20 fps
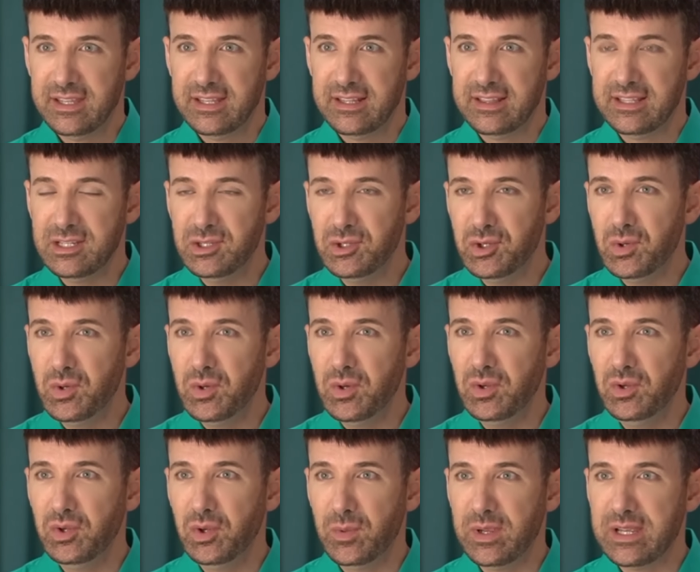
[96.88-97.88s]
The new
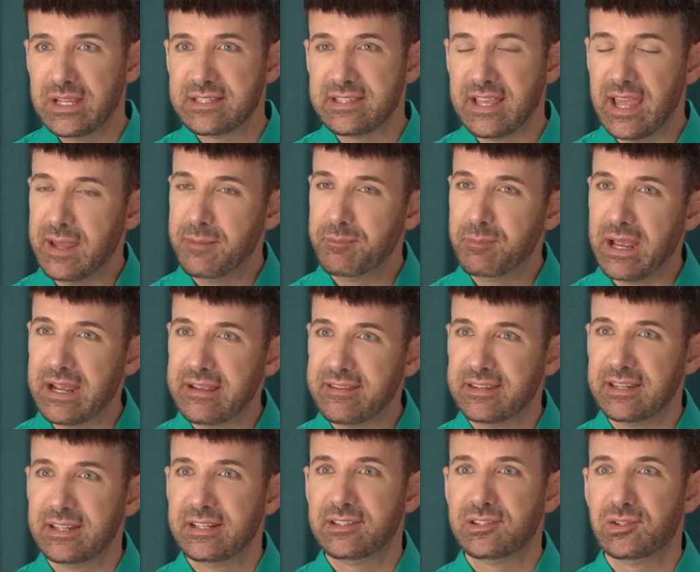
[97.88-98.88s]
US
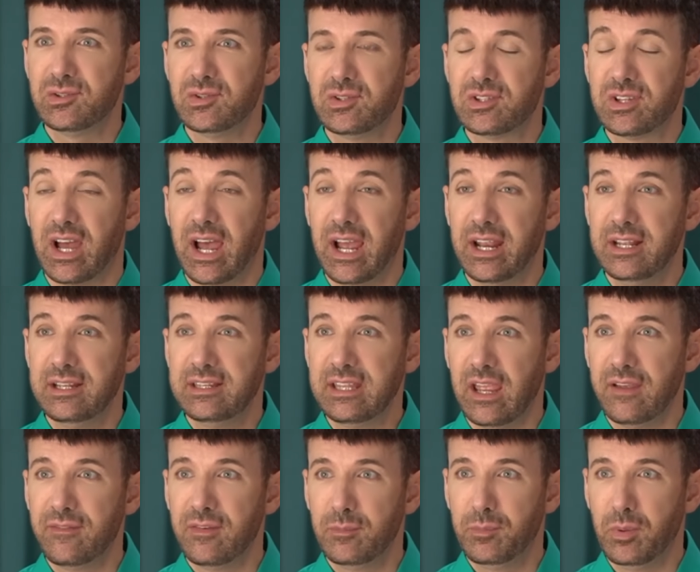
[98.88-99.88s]
ambassador to China,
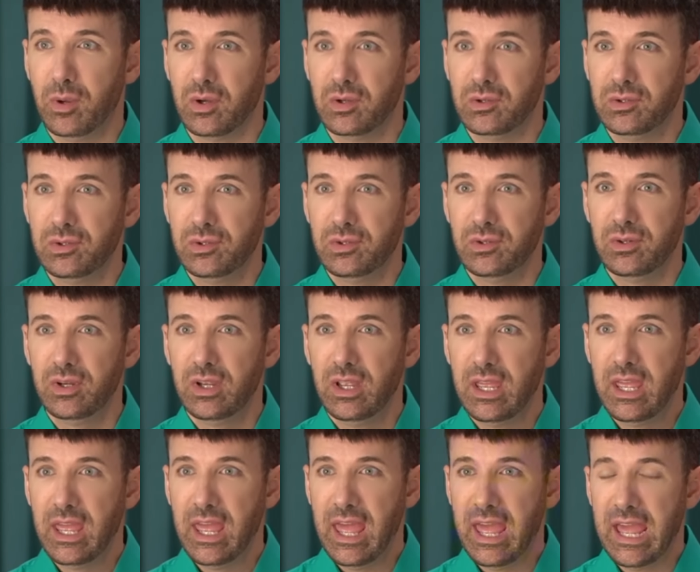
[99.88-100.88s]
David Perdue,
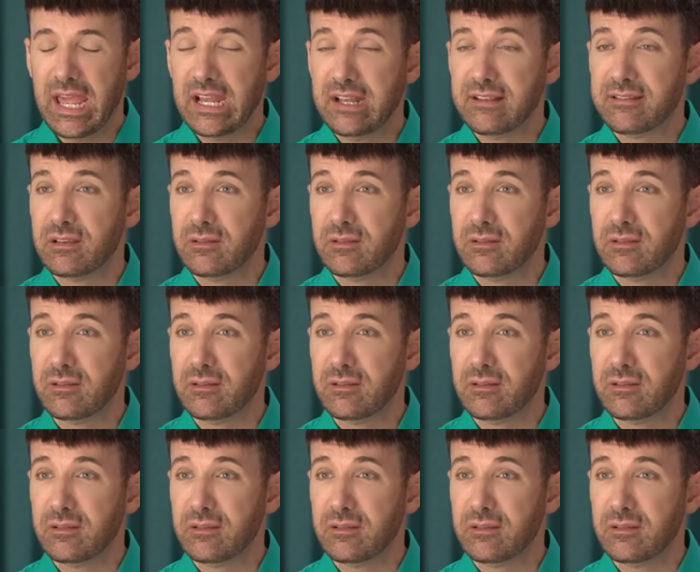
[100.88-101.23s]
has